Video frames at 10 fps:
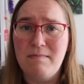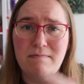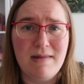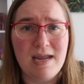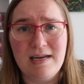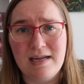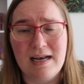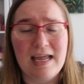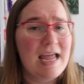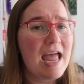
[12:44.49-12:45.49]

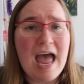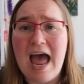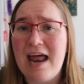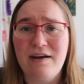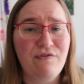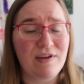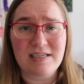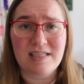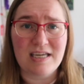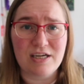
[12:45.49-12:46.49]
immediately and
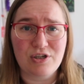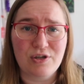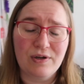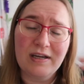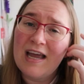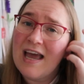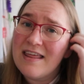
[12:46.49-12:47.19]
fixed the issue.